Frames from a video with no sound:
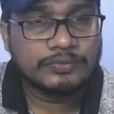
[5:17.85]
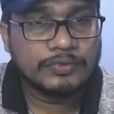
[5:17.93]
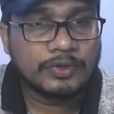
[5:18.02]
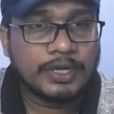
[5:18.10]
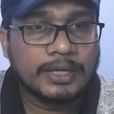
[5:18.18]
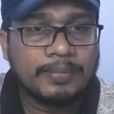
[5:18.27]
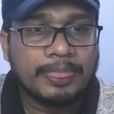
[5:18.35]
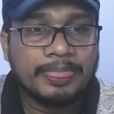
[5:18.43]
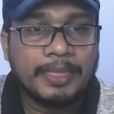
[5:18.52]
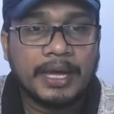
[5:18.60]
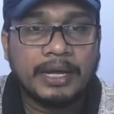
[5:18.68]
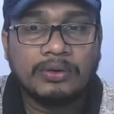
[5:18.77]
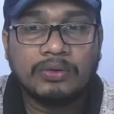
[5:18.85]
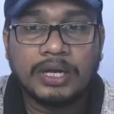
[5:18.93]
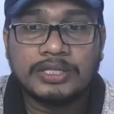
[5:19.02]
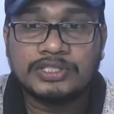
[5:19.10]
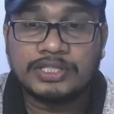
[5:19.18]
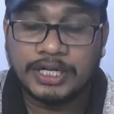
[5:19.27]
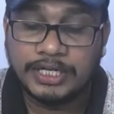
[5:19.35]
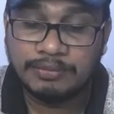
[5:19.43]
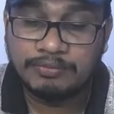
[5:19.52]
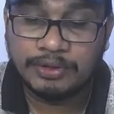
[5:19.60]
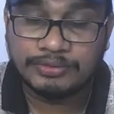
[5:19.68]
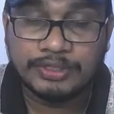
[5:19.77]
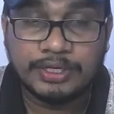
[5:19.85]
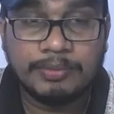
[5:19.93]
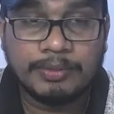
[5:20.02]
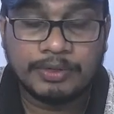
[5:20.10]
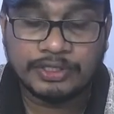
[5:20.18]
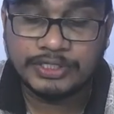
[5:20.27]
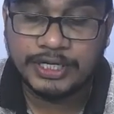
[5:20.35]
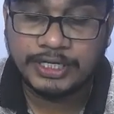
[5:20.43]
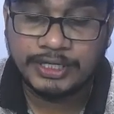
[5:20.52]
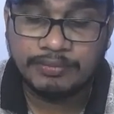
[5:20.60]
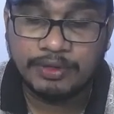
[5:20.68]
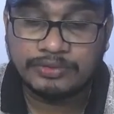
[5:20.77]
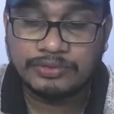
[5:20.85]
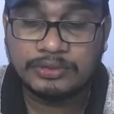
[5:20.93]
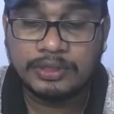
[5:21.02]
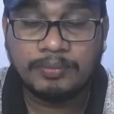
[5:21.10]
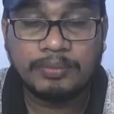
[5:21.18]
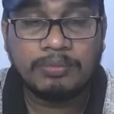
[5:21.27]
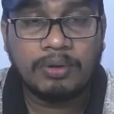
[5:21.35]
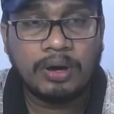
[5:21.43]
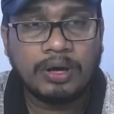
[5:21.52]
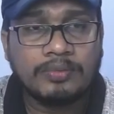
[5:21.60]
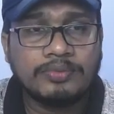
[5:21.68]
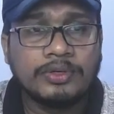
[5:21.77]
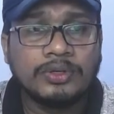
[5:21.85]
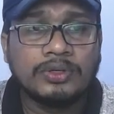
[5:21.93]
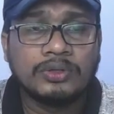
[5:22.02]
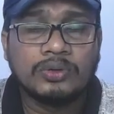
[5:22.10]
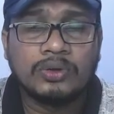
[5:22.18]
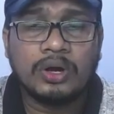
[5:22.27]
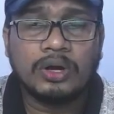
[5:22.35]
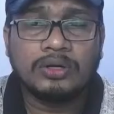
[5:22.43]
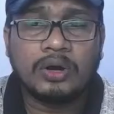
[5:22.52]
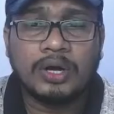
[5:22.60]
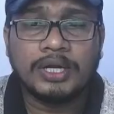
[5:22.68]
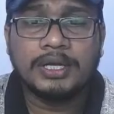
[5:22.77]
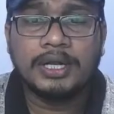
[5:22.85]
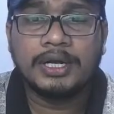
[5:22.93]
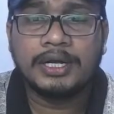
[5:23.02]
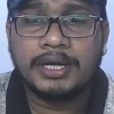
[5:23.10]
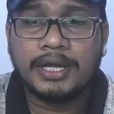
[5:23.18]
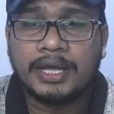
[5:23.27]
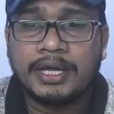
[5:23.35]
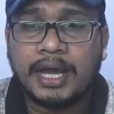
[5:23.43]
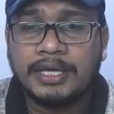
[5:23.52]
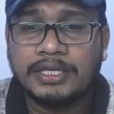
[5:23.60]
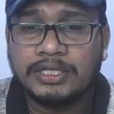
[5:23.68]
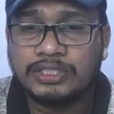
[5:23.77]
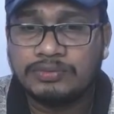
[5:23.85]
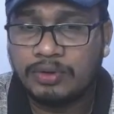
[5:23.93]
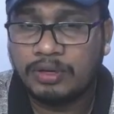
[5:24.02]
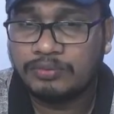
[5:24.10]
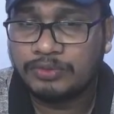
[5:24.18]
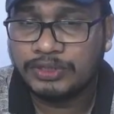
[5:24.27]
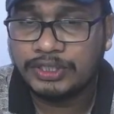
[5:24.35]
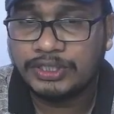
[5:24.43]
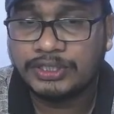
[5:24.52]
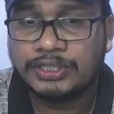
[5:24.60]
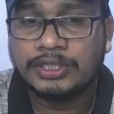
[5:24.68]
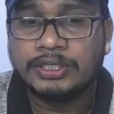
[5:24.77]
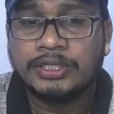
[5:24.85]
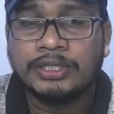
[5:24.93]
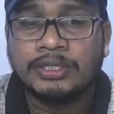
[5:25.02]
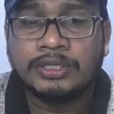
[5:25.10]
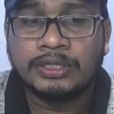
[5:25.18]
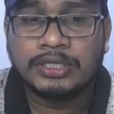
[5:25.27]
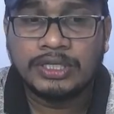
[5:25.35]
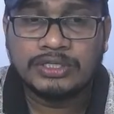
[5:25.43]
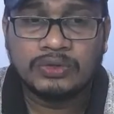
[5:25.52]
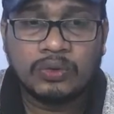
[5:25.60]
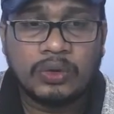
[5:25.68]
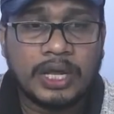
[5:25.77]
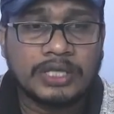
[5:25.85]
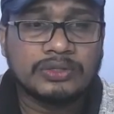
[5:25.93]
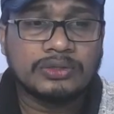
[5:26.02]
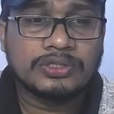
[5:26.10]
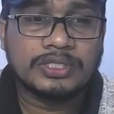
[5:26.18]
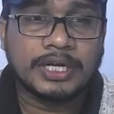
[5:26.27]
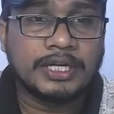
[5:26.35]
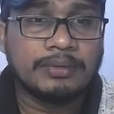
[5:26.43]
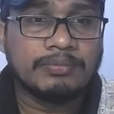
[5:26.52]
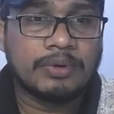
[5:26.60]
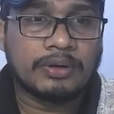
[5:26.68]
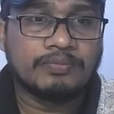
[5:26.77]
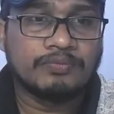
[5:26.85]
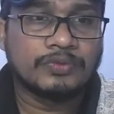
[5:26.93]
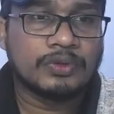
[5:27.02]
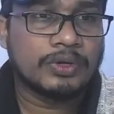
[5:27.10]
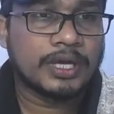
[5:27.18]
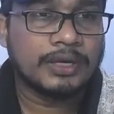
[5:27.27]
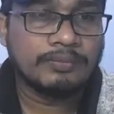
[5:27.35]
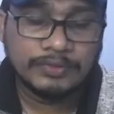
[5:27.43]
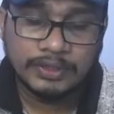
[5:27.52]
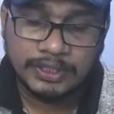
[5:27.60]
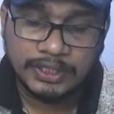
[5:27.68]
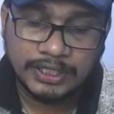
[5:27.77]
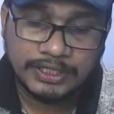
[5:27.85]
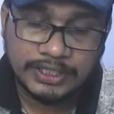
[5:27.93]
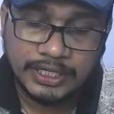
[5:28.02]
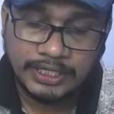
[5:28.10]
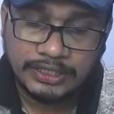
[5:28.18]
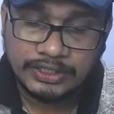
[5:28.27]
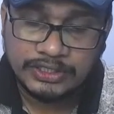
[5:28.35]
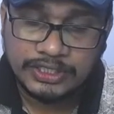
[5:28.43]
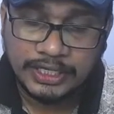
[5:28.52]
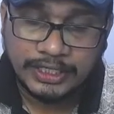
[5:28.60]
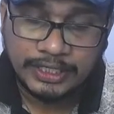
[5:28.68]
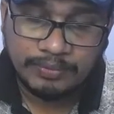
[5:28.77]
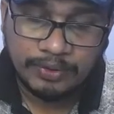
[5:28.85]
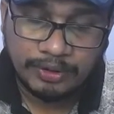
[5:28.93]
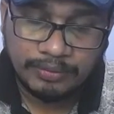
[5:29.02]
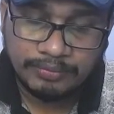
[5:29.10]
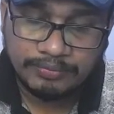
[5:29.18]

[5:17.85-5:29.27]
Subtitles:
Okay, they are known as stative verbs. Remember, stative verbs, the verb do not ordinarily take ing form with it, is known as your stative verb. Okay, it is a stative verb.